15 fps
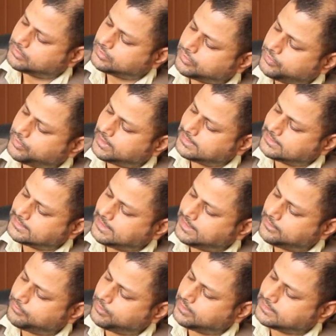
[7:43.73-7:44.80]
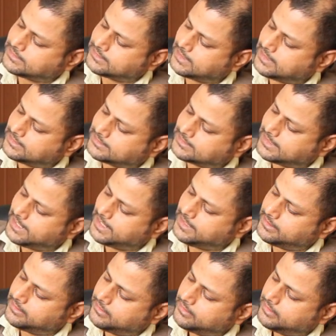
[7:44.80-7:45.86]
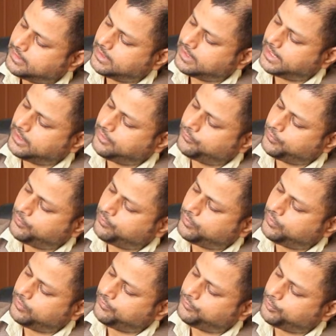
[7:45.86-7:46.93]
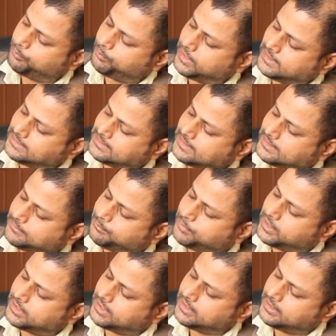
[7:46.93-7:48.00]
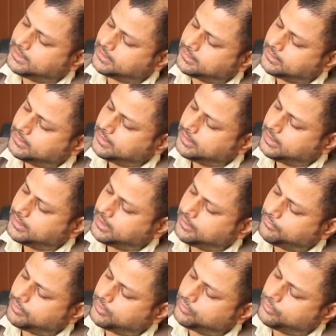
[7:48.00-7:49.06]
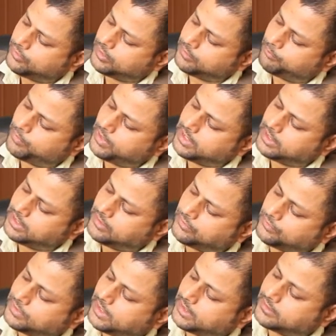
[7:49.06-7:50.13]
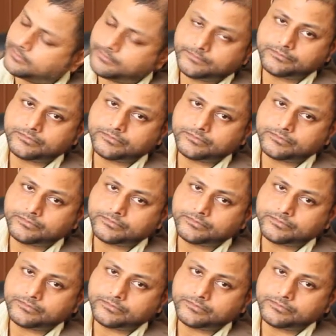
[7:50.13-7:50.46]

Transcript: So you can see it will start scanning, and if you press the button here, it will go on blinking to that.